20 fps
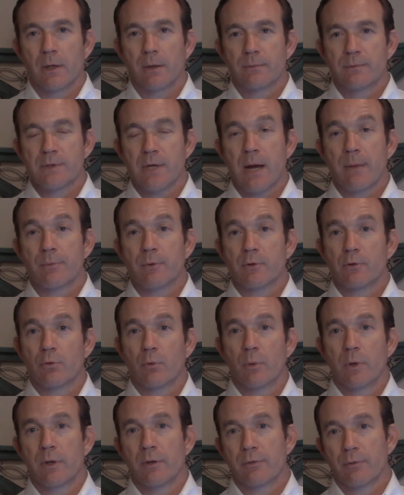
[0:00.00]
Chapter
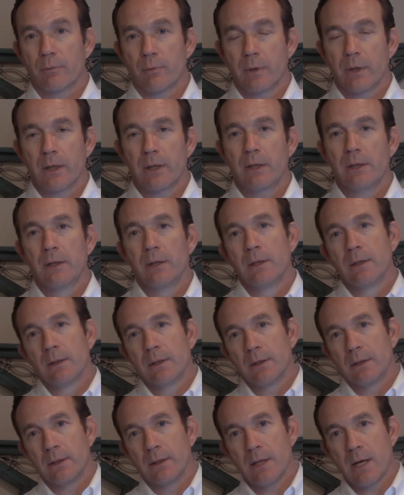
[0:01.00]
23,
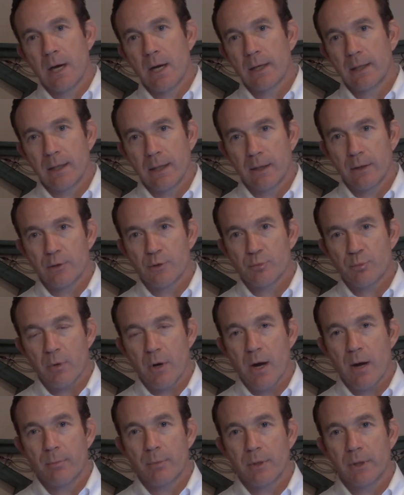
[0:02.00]
non-heirs
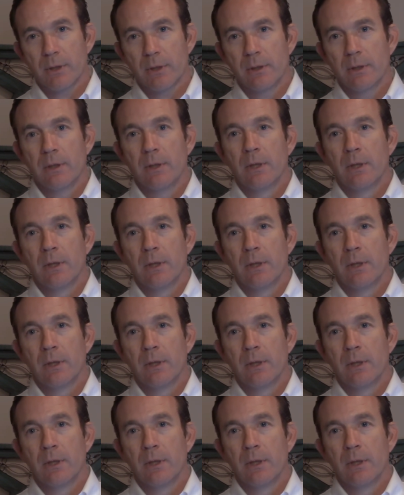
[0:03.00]
property,